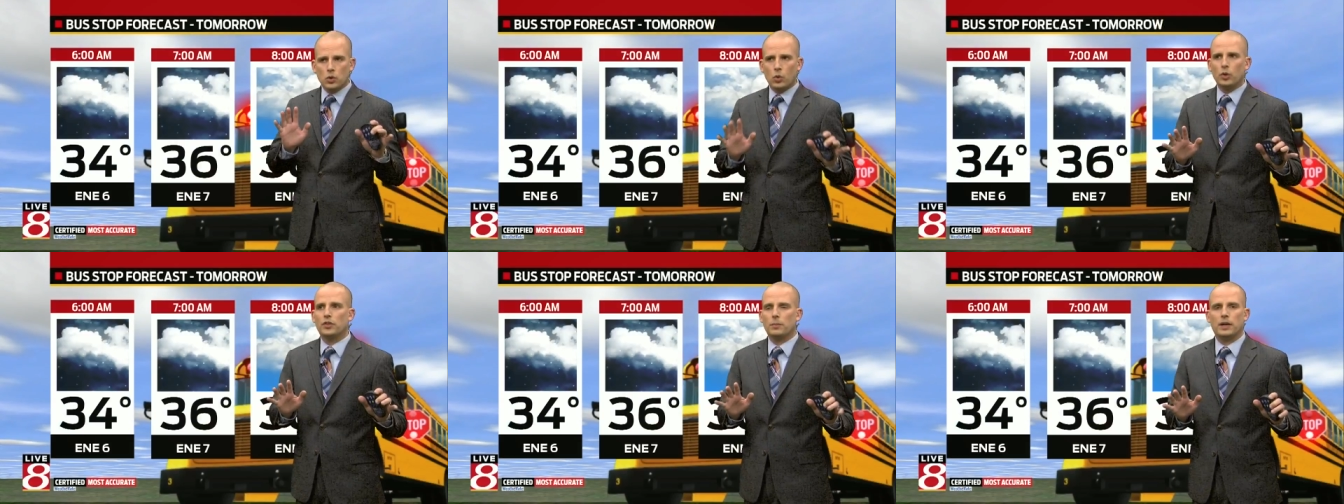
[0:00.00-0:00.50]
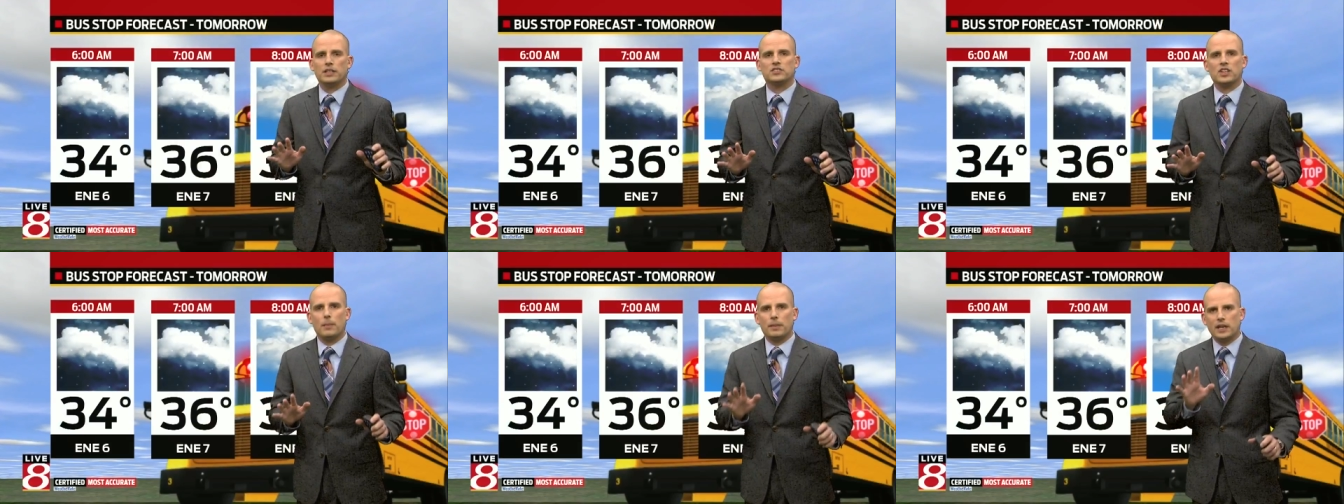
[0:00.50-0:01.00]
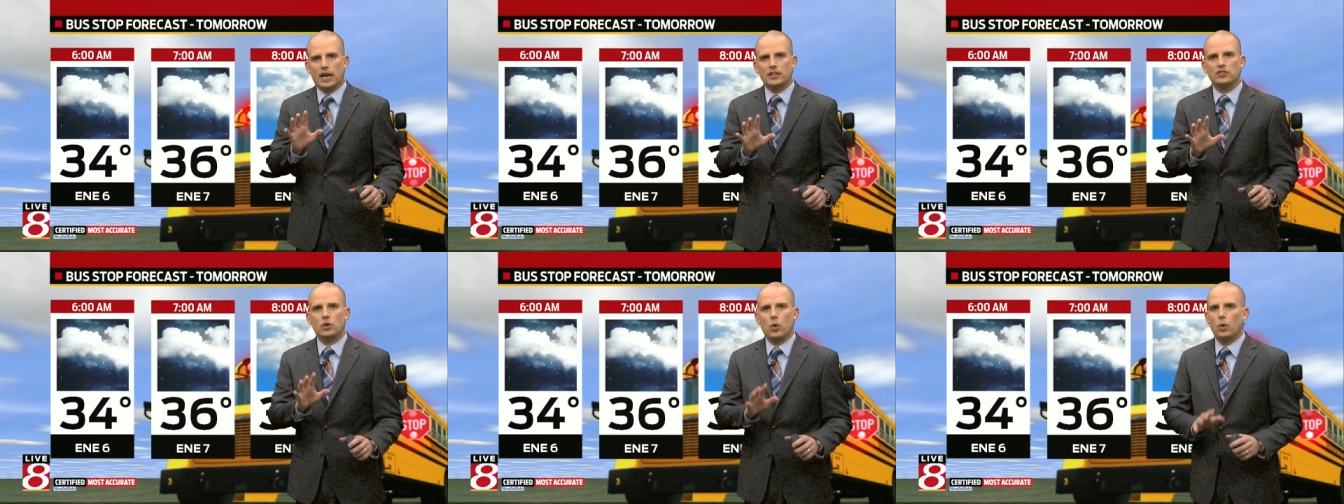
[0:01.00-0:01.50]
cool at the bus stop, but not
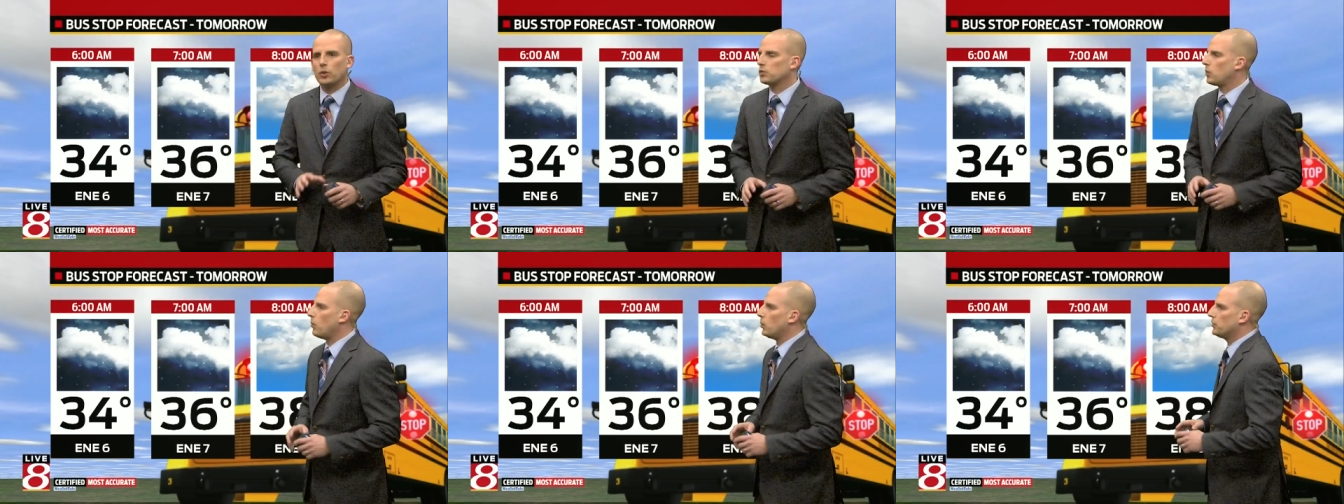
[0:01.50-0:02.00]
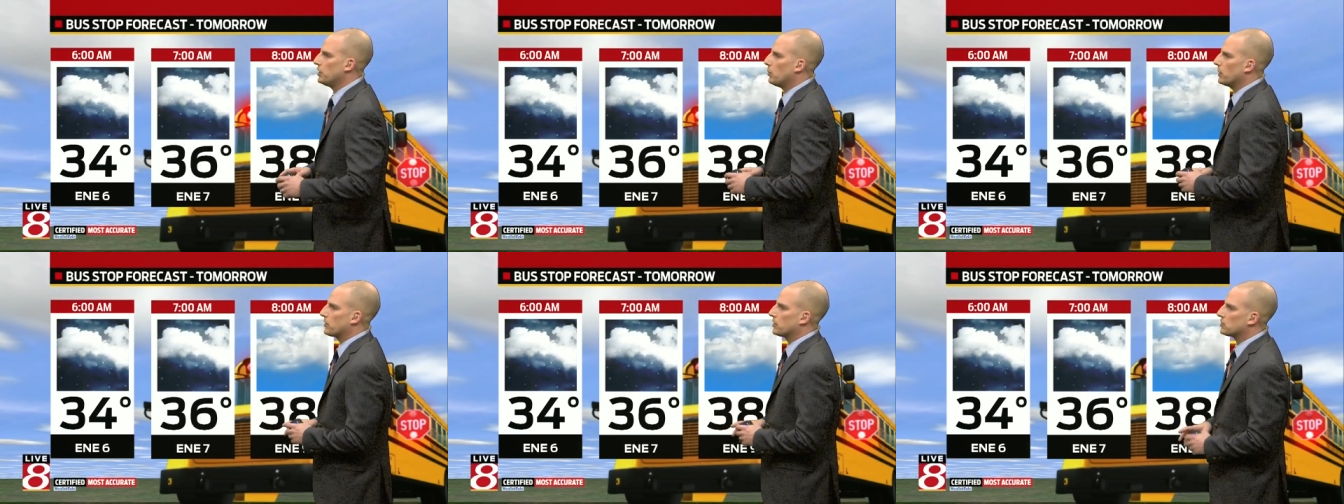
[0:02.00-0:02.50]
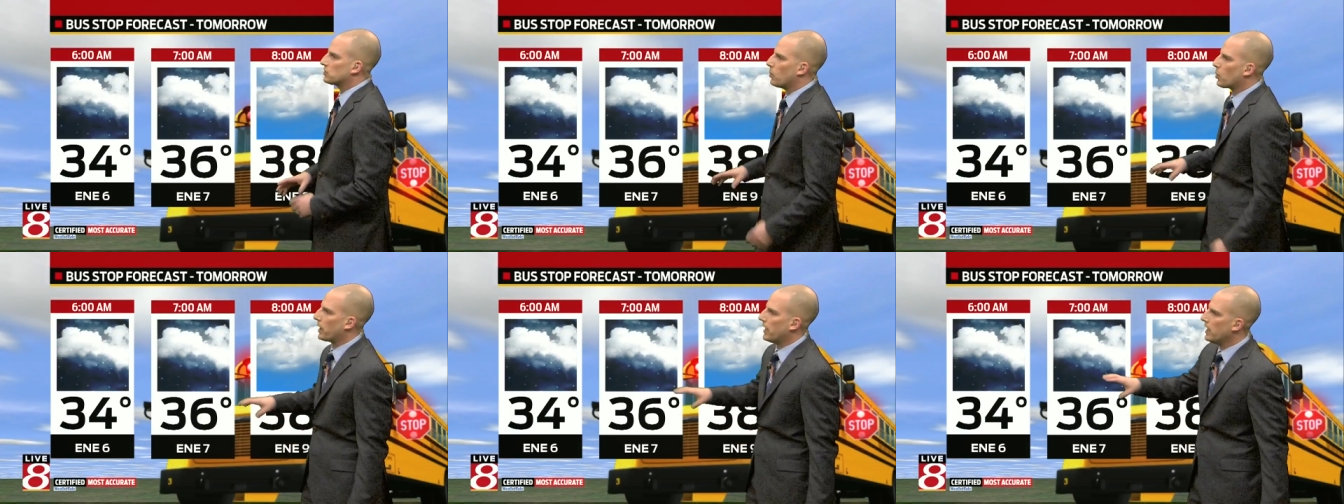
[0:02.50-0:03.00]
as cold as what we'll deal with this
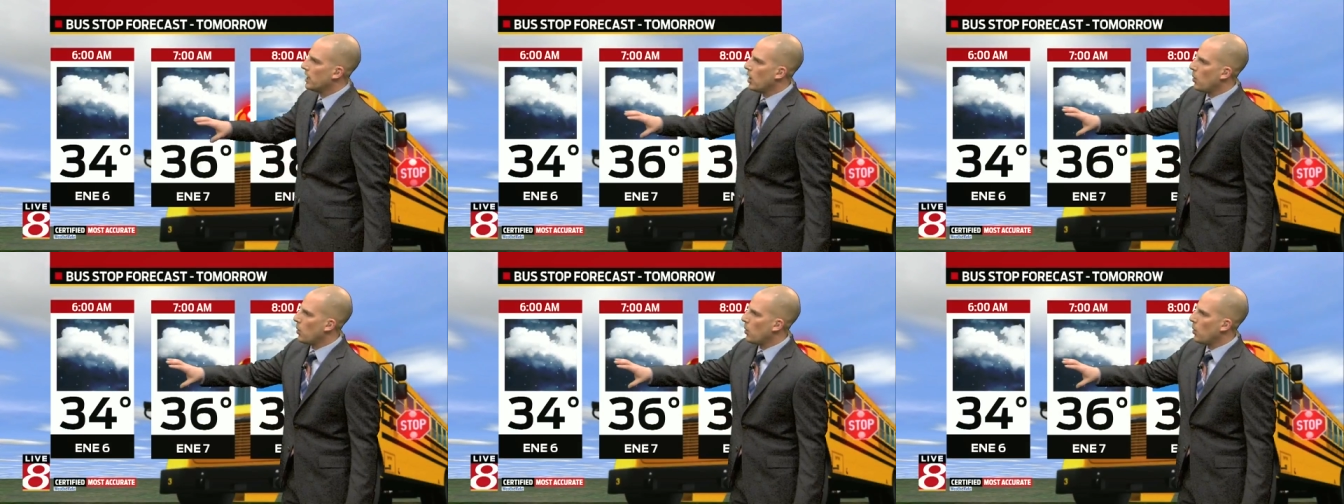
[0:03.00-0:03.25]
morning.